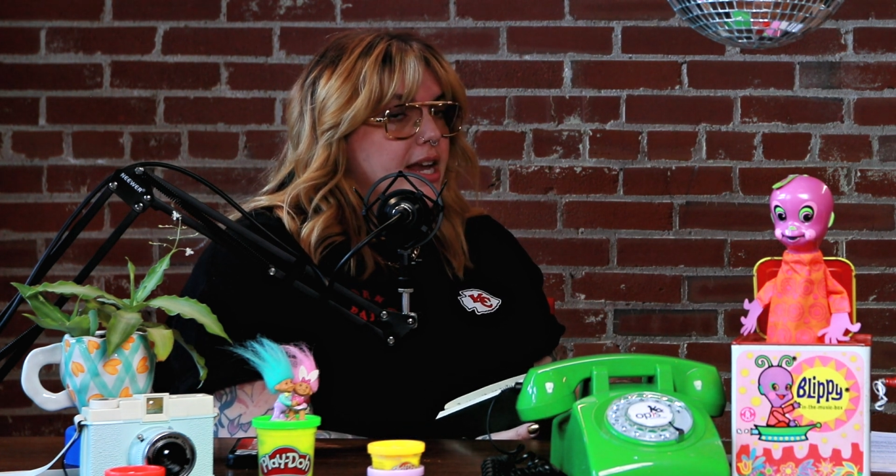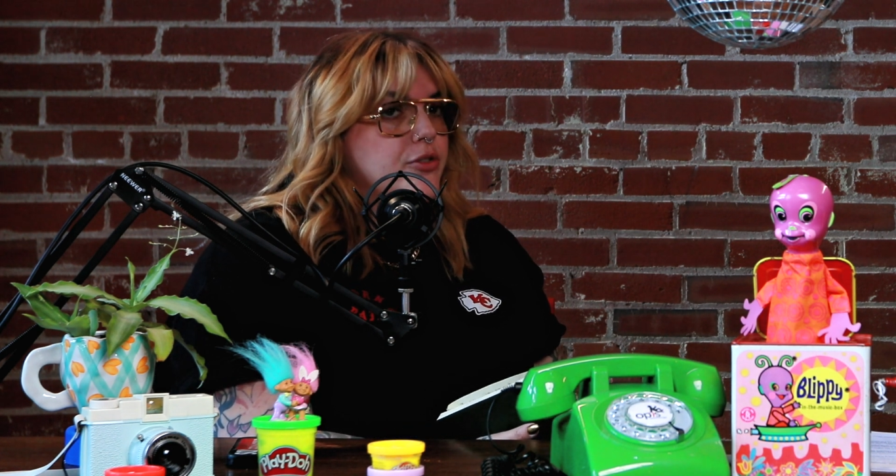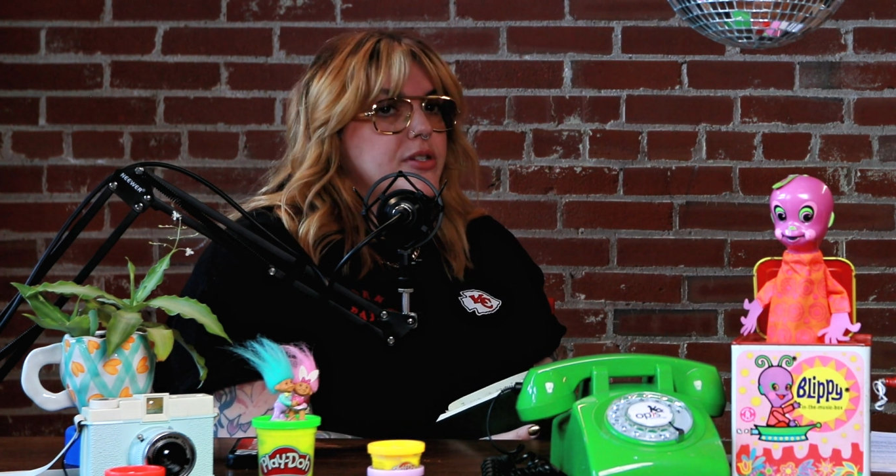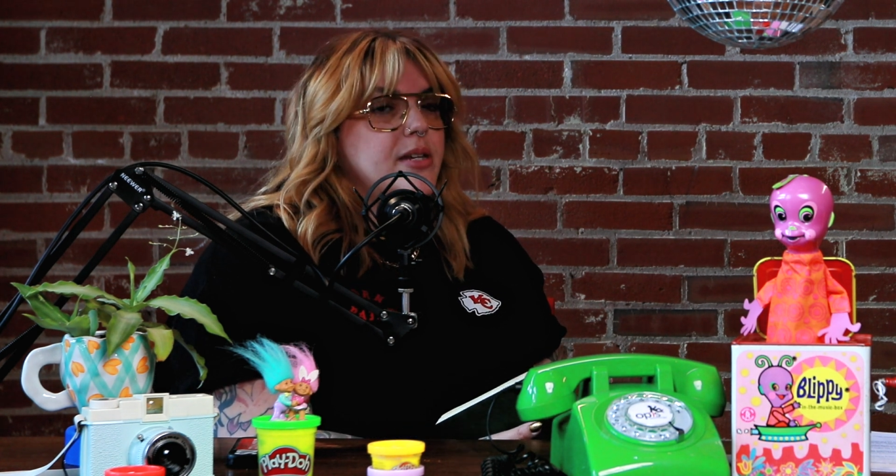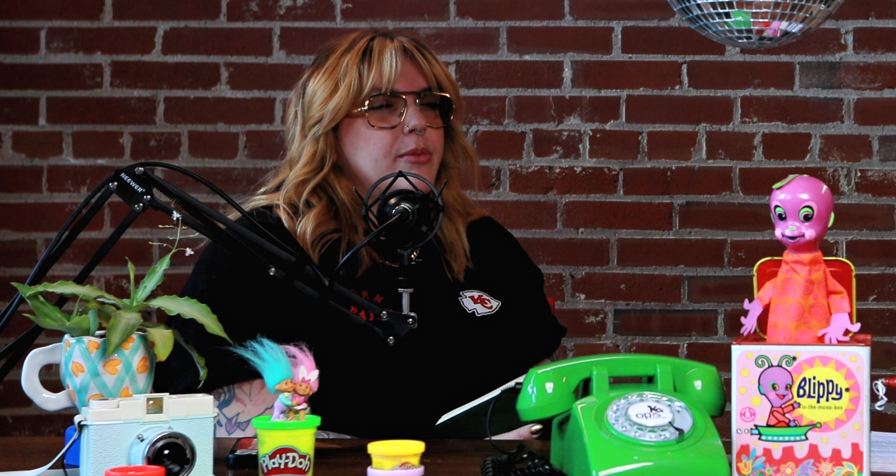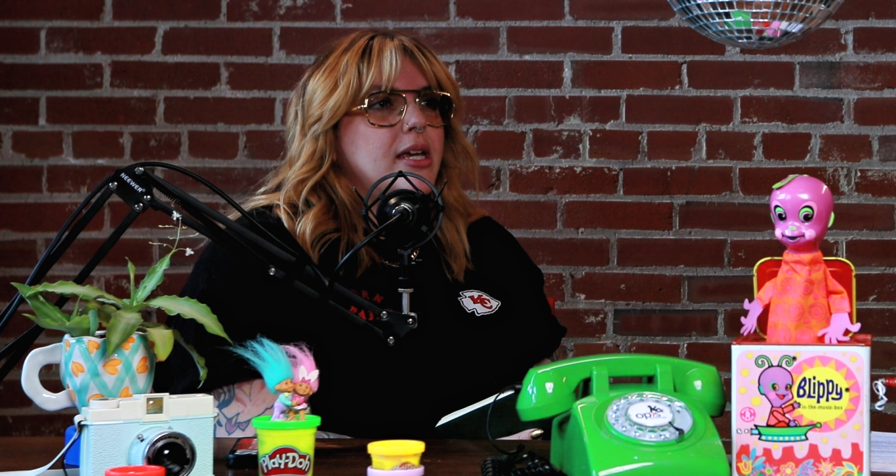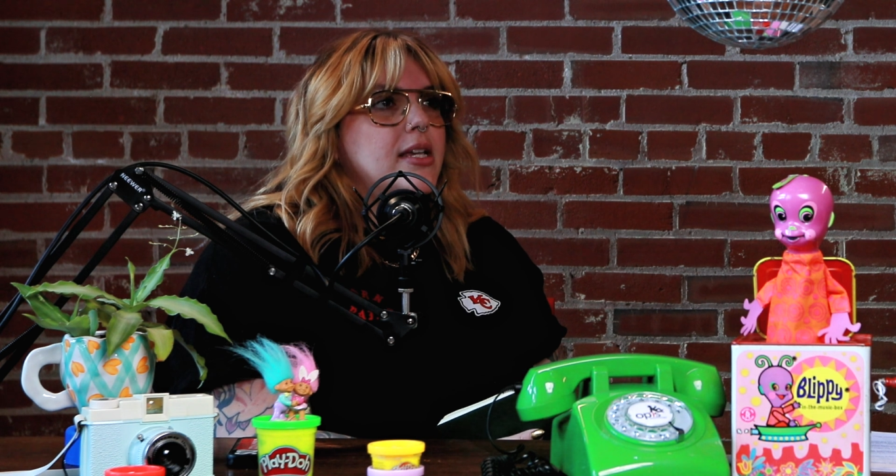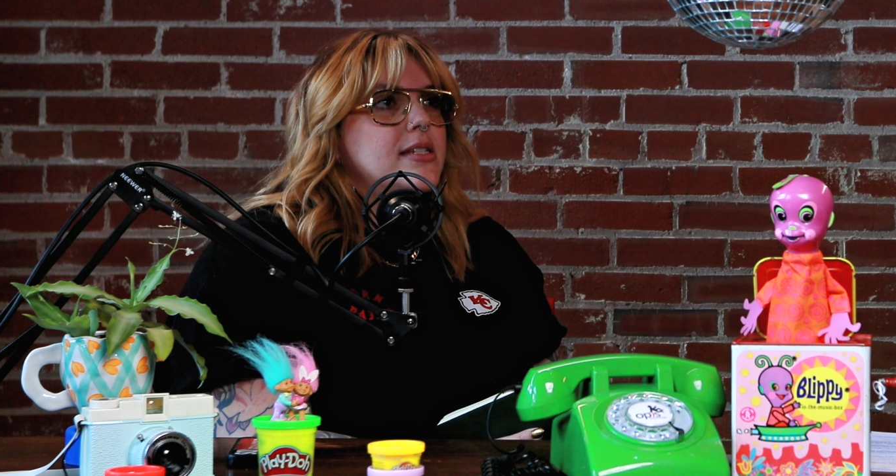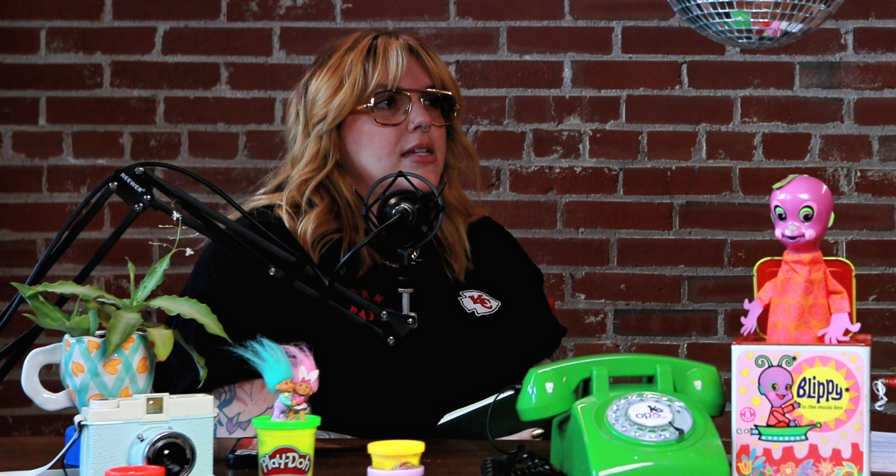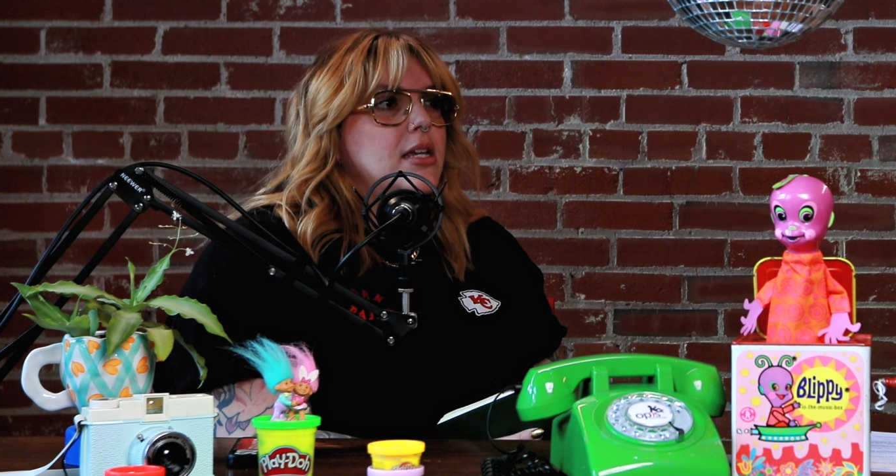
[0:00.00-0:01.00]
interesting
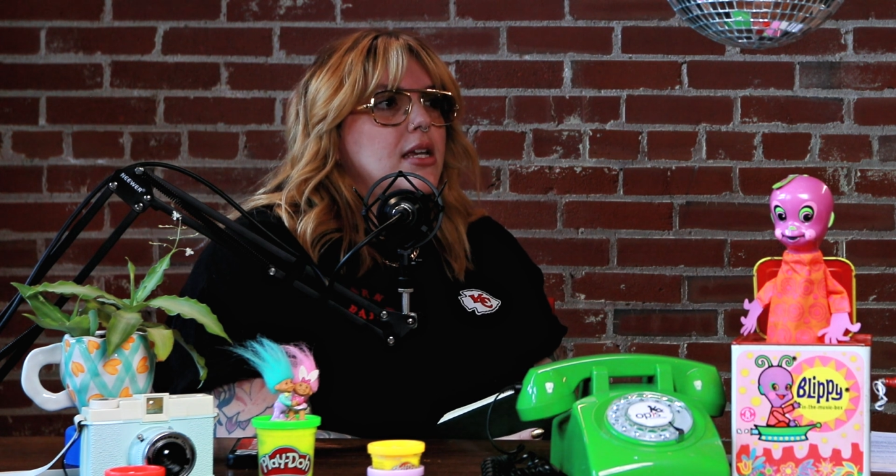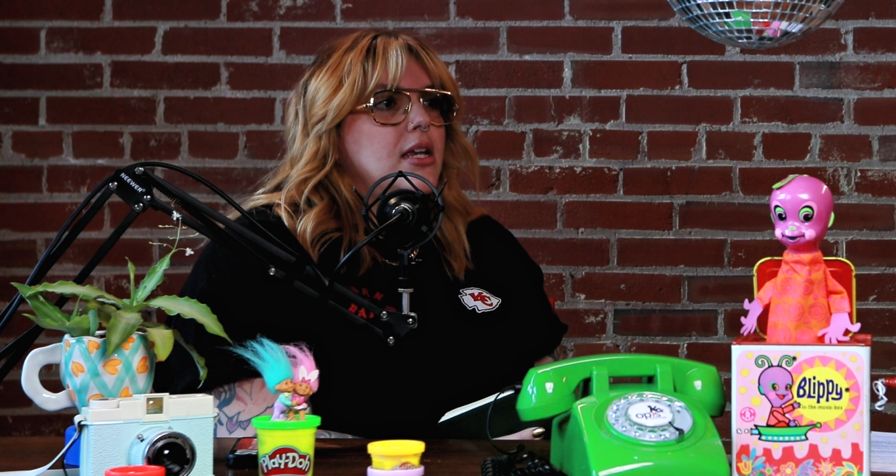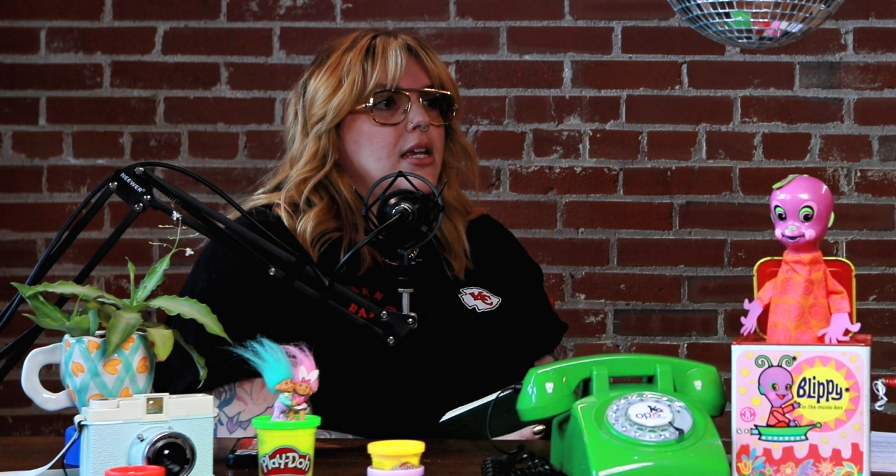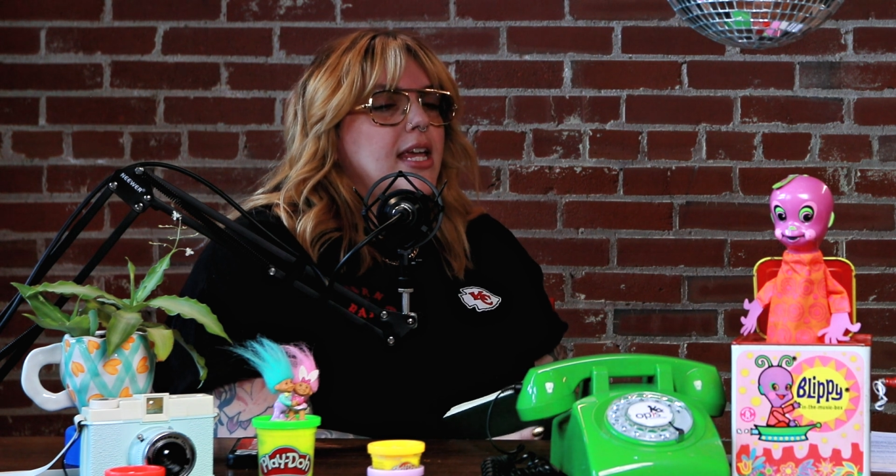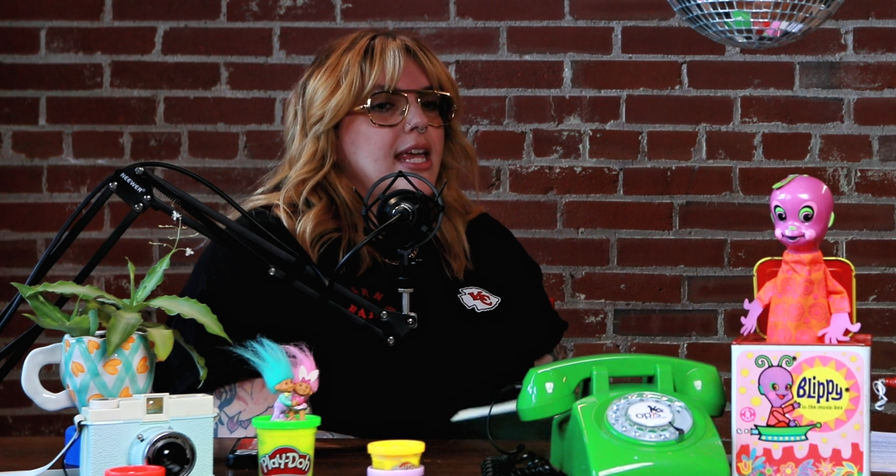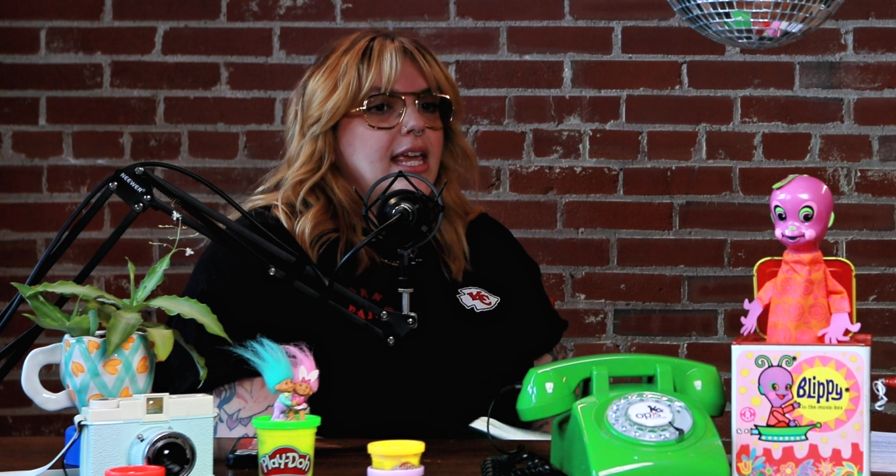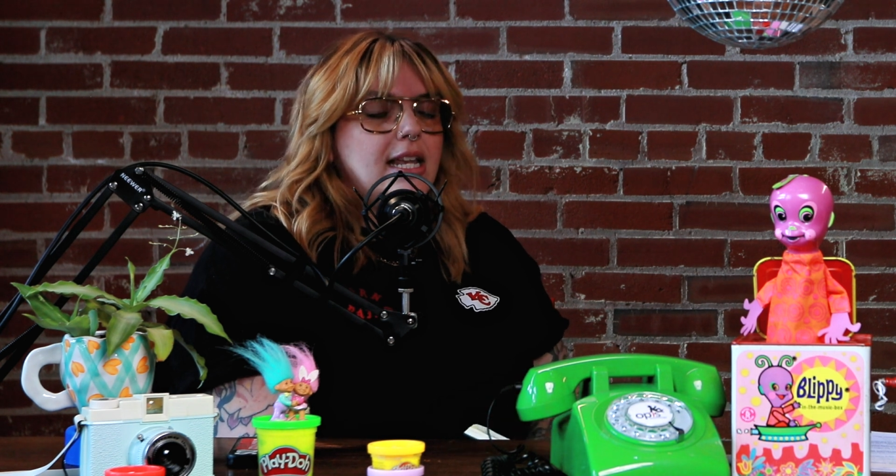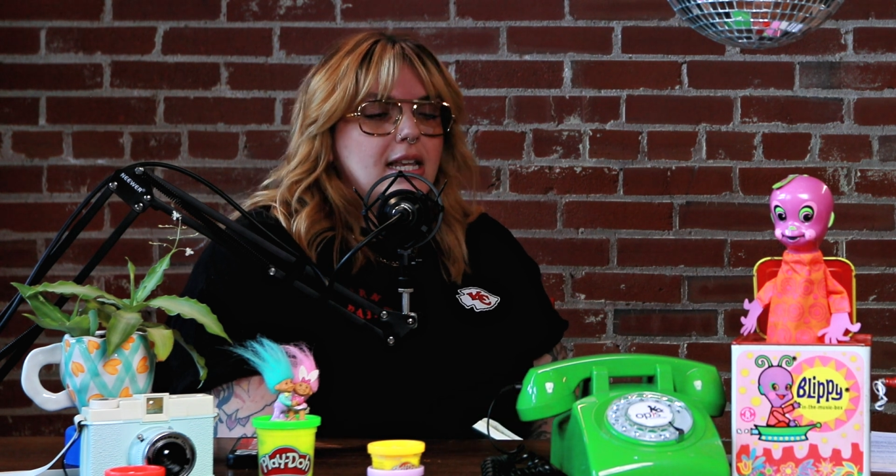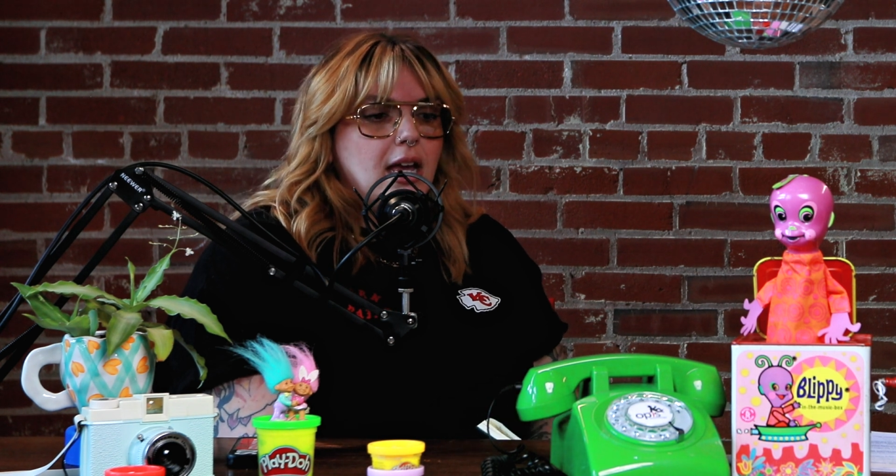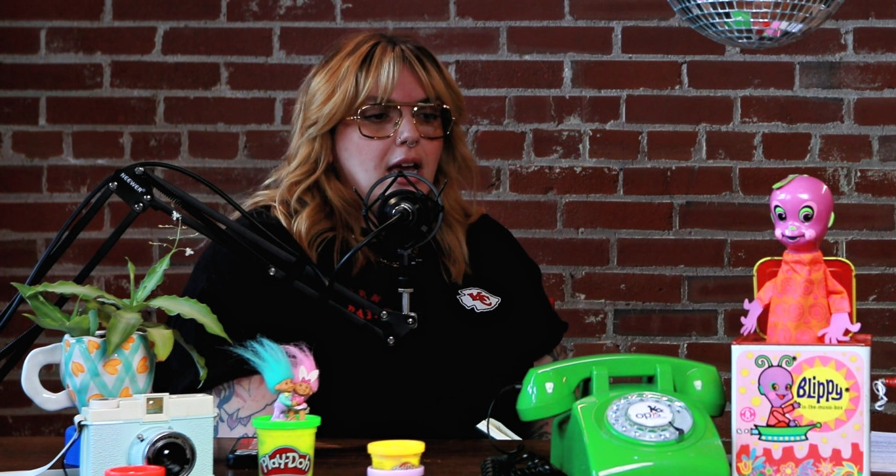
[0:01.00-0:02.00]
because in...